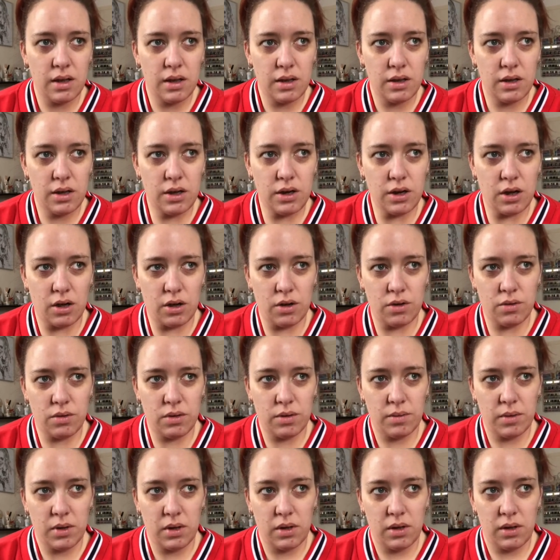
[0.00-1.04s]
you know,
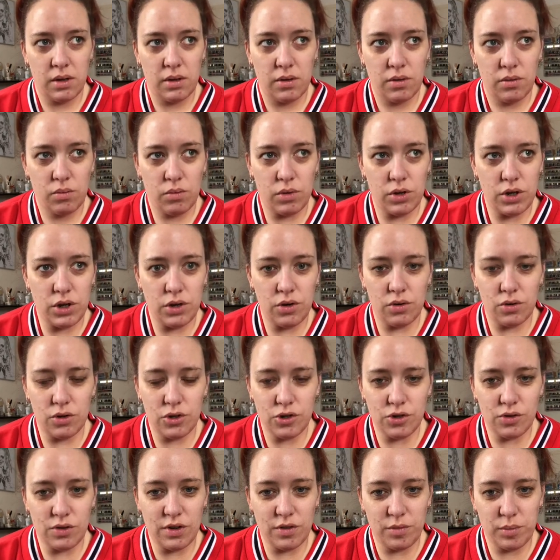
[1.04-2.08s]
when you're not
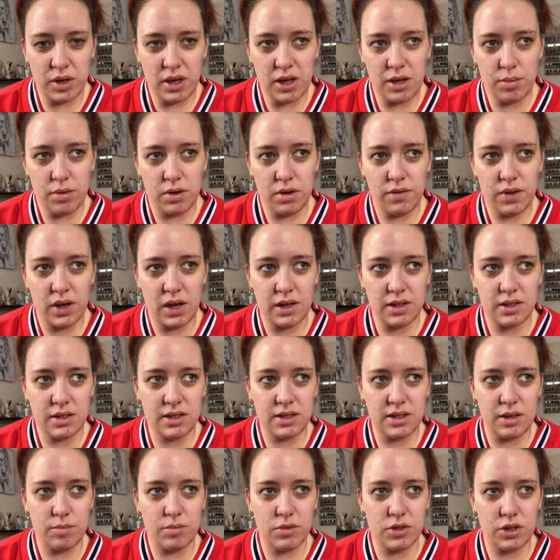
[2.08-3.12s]
sure if people have had
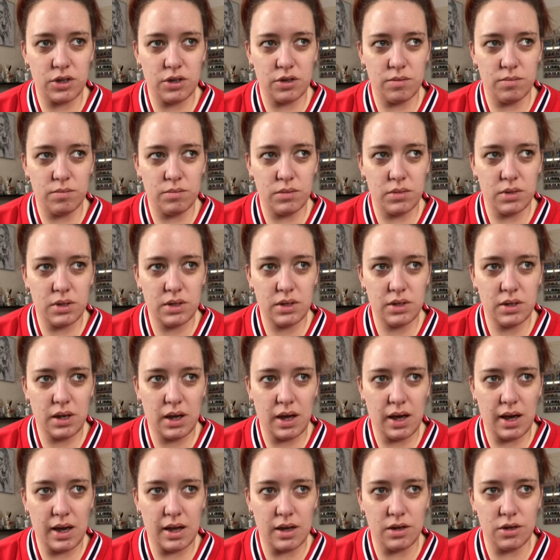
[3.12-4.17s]
symptoms
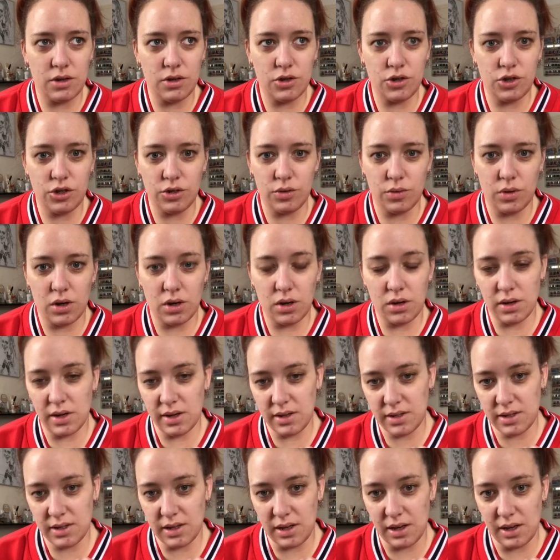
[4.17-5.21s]
and you are
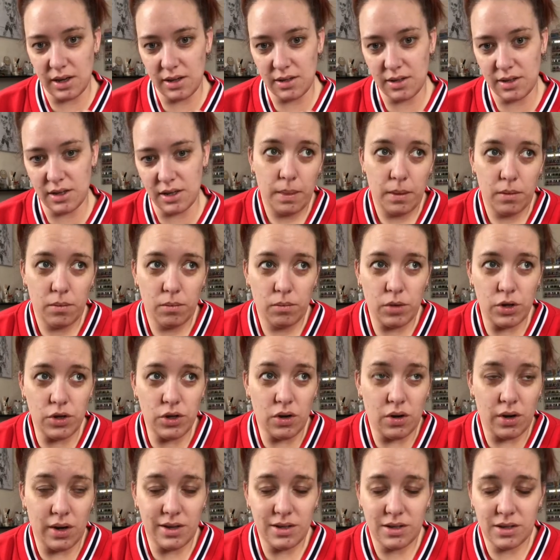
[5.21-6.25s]
isolated, when
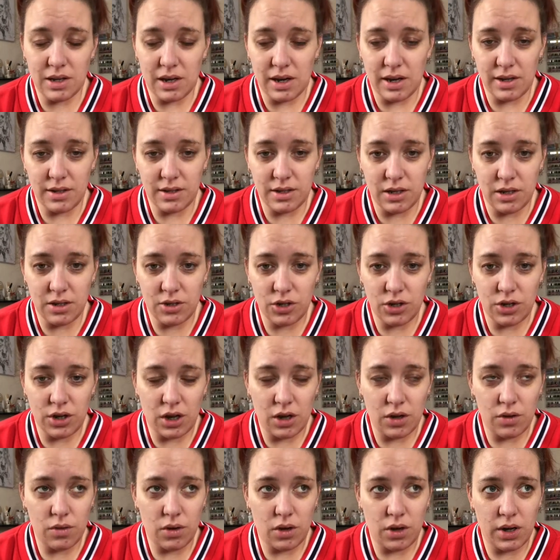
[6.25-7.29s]
you're isolated, you
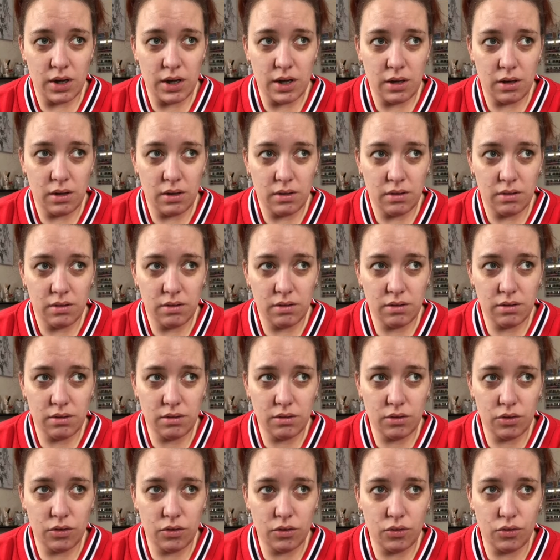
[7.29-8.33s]
know, I
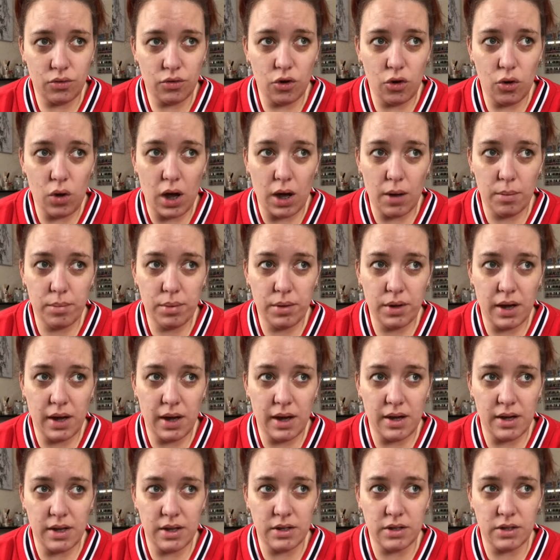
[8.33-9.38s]
grew up
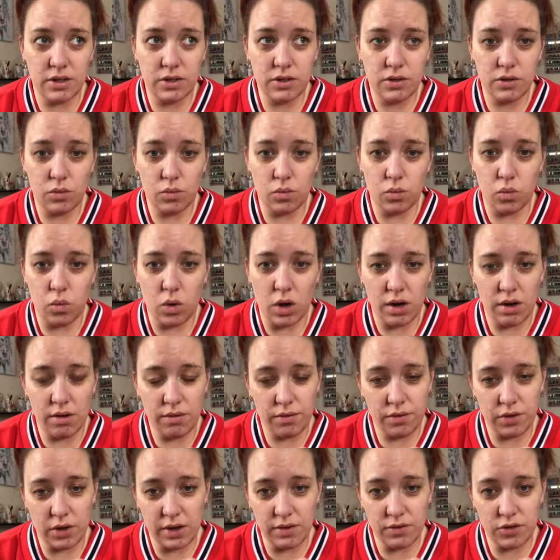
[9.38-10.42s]
as one of
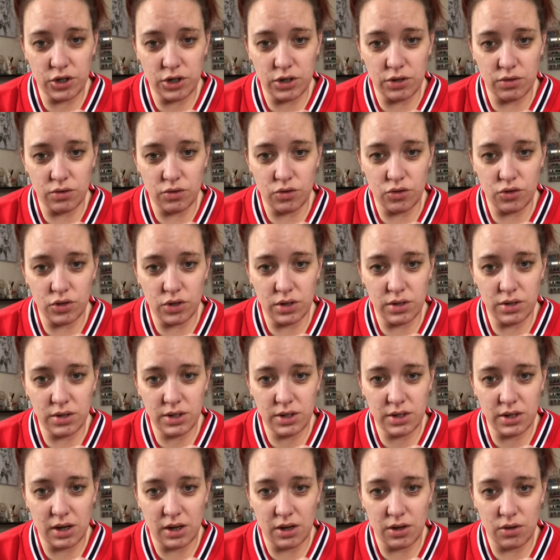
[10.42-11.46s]
5 children.
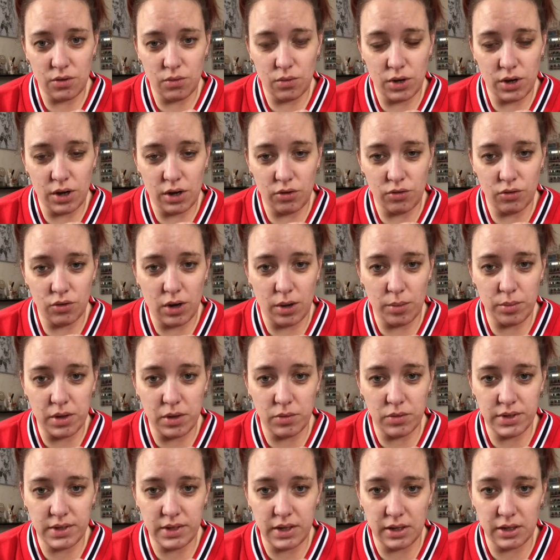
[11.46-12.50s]
So when I grew up, there were
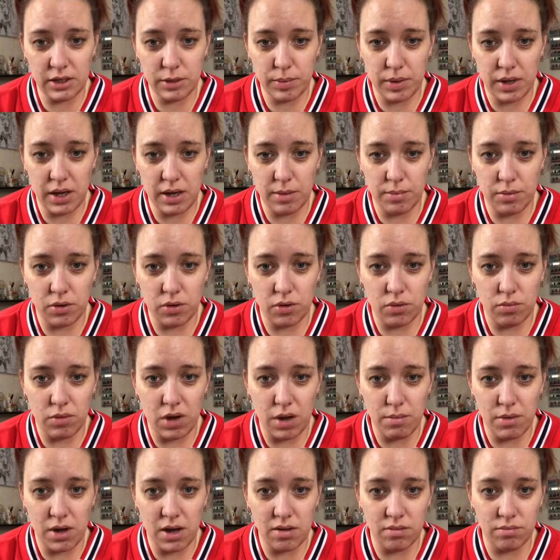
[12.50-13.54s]
6 people, my
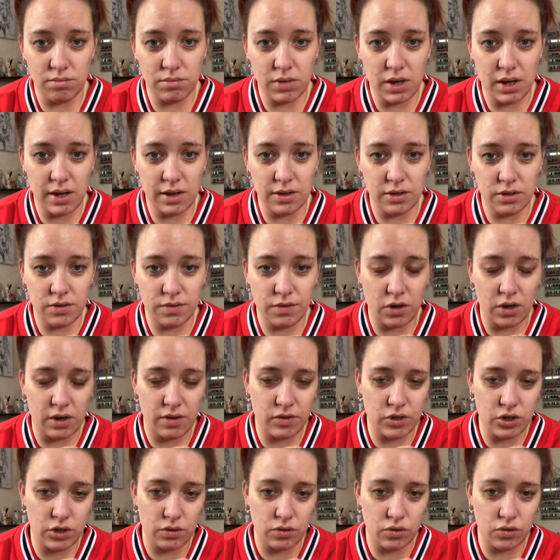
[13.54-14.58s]
mum and 5
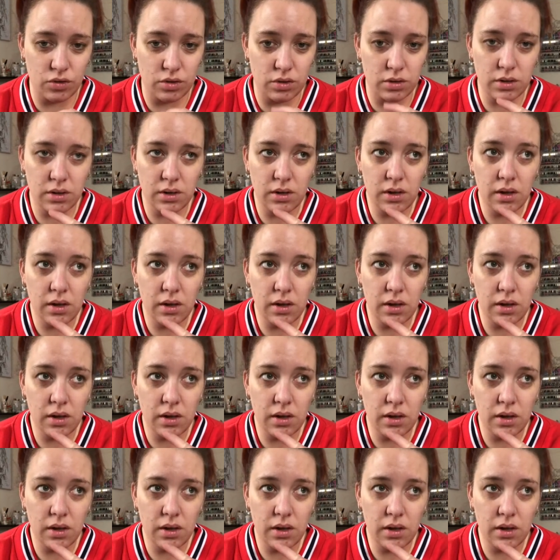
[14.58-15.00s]
children.